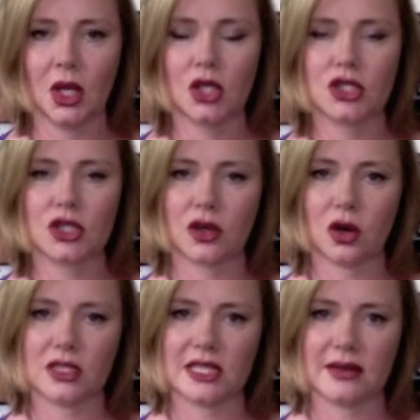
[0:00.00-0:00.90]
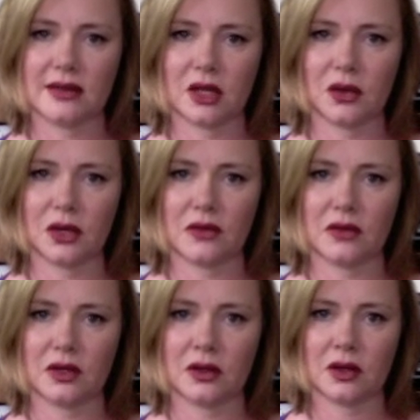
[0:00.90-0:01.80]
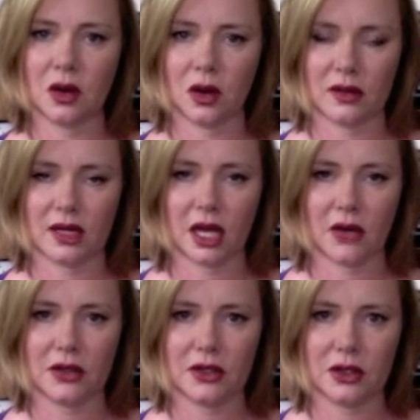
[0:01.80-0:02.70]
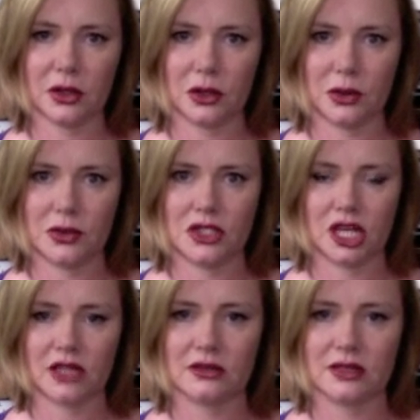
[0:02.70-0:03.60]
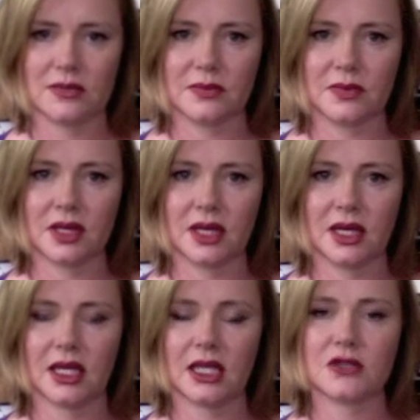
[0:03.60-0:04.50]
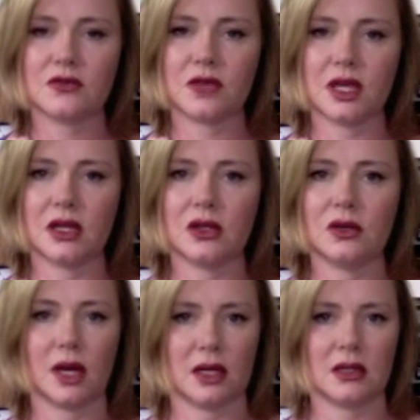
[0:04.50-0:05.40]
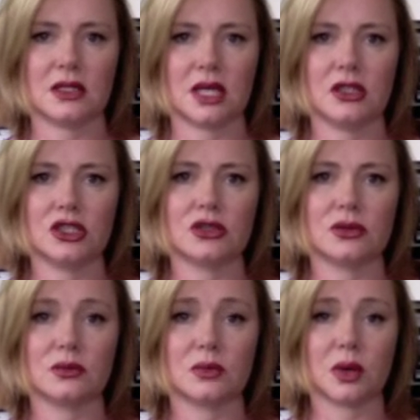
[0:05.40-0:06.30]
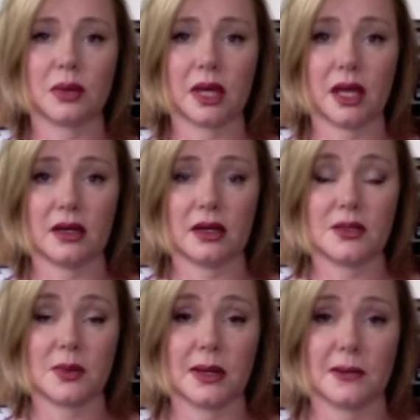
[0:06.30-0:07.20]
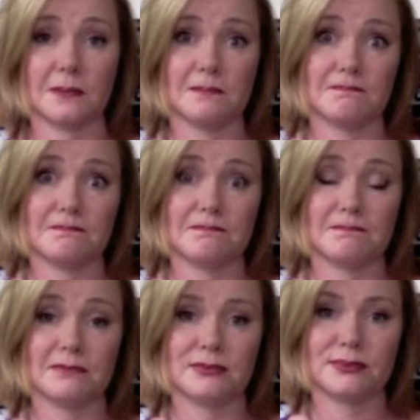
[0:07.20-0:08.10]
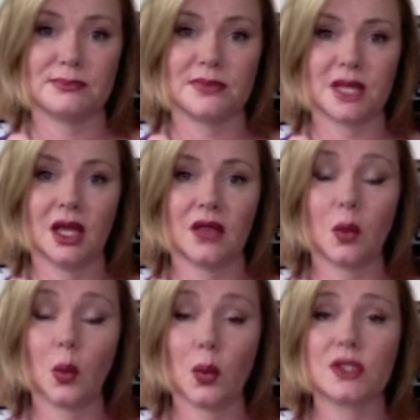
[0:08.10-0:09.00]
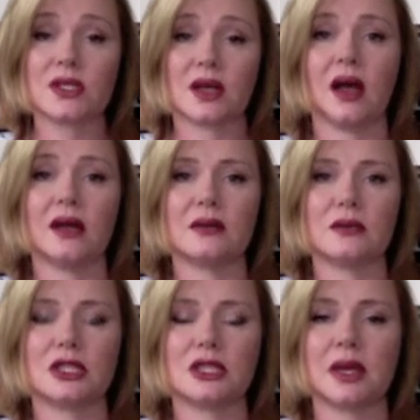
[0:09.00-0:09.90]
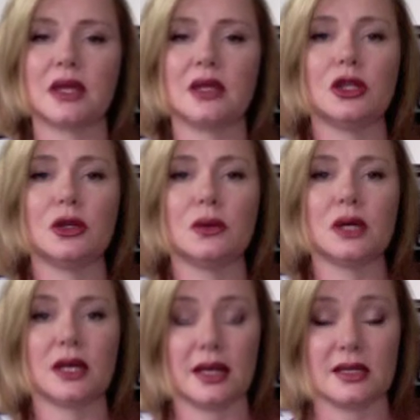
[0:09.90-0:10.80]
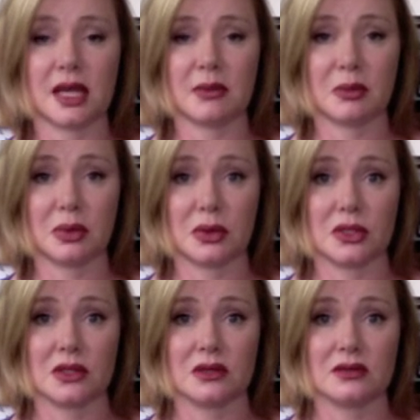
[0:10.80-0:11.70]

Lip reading: So the content that you're given on the current news channels is feeding you unintentional propaganda as well. The worst kind, which is making you a less happy person.